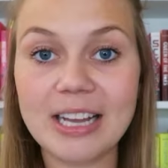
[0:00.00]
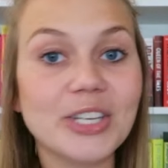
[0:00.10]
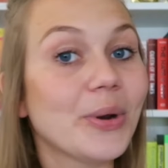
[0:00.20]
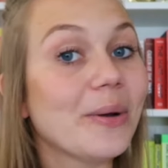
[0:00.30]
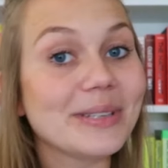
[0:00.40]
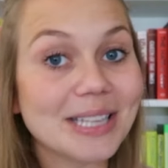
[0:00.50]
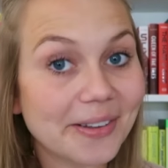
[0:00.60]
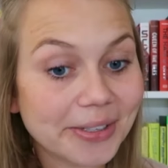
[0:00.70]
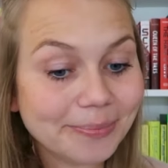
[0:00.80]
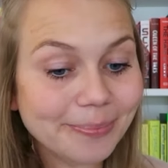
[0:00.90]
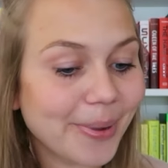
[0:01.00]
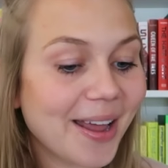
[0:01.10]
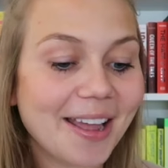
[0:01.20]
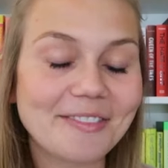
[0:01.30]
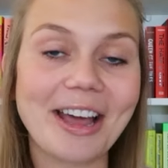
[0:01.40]
I don't always love them,
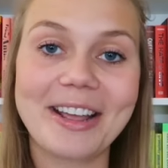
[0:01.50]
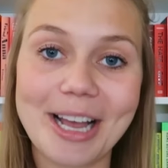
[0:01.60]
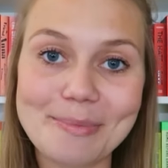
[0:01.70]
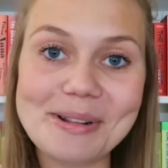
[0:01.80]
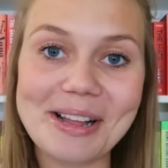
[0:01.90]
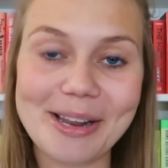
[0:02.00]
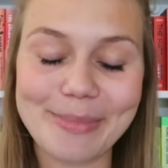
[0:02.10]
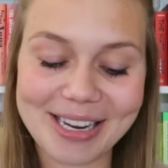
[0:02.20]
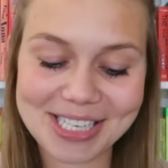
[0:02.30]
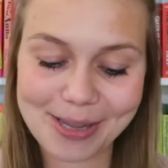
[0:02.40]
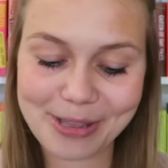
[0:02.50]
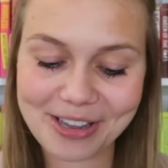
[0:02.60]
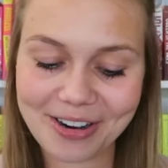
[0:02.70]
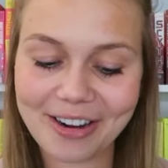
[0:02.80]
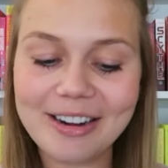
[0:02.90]
but I've got a couple on my
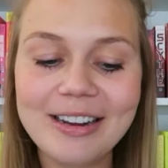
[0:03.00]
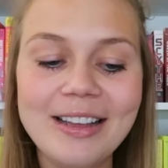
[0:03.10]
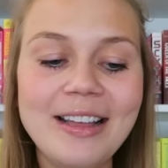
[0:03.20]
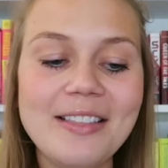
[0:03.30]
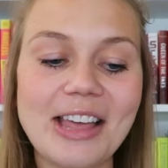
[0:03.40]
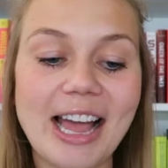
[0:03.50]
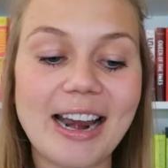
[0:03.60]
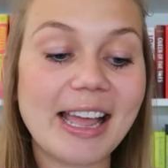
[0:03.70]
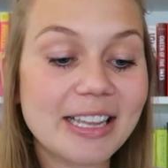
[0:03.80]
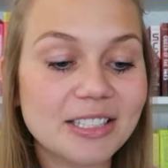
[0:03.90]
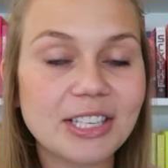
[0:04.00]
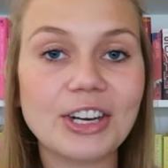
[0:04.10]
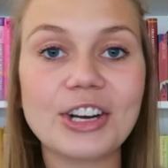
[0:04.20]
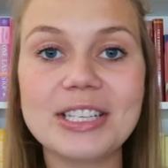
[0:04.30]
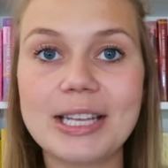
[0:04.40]
TBR that I
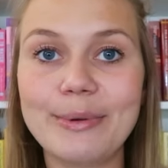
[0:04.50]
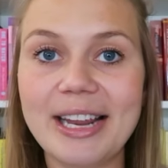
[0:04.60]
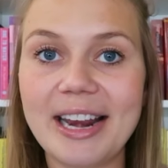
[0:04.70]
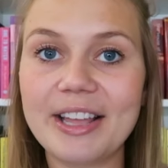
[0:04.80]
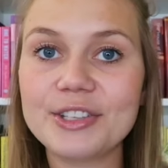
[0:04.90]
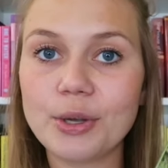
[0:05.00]
consider intimidating.